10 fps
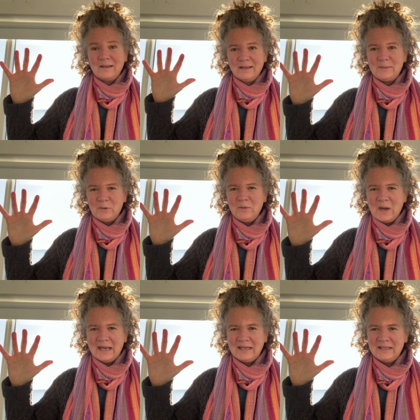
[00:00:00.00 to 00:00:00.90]
It's pretty
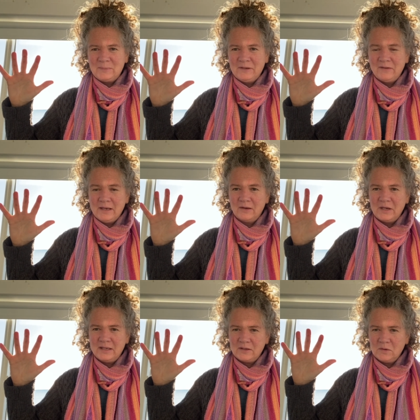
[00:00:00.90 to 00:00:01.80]
wacky. It's pretty fun.
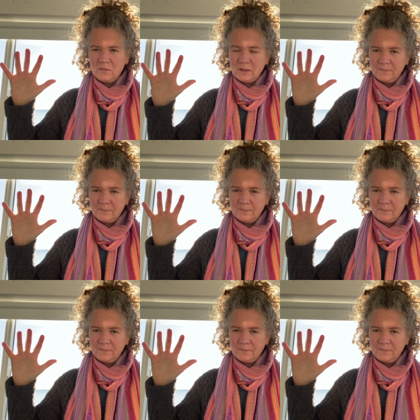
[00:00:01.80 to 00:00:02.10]
Okay, so